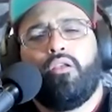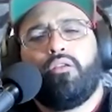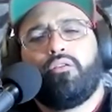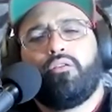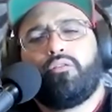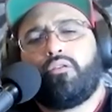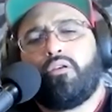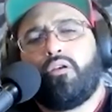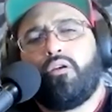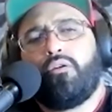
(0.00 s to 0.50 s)

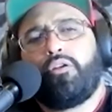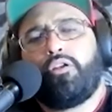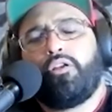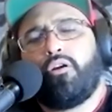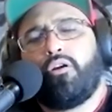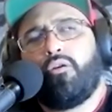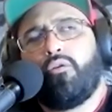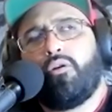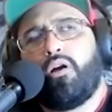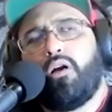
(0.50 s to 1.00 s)
So
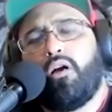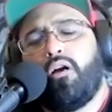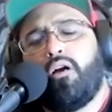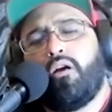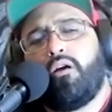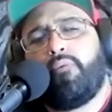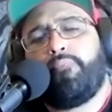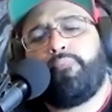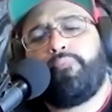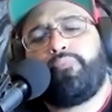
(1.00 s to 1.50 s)

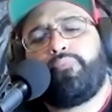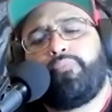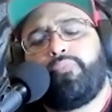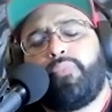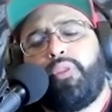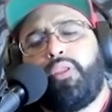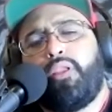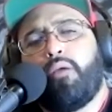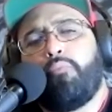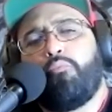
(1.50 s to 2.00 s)

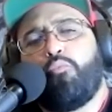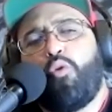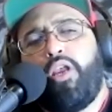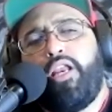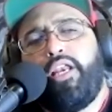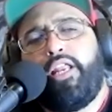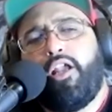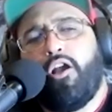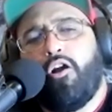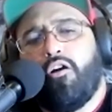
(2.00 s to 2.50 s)
I'm
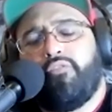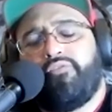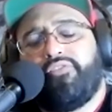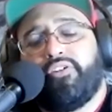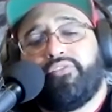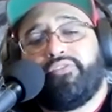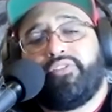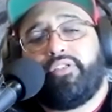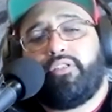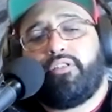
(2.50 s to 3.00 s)
weaning off
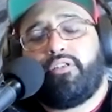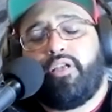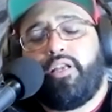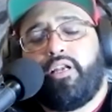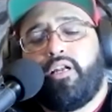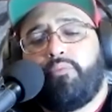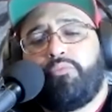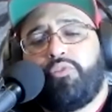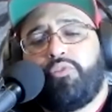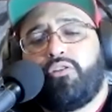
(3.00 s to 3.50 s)
of it,
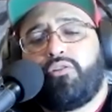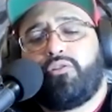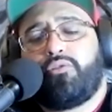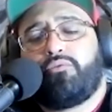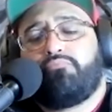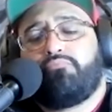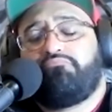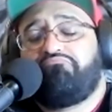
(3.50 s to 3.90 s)
and I'm just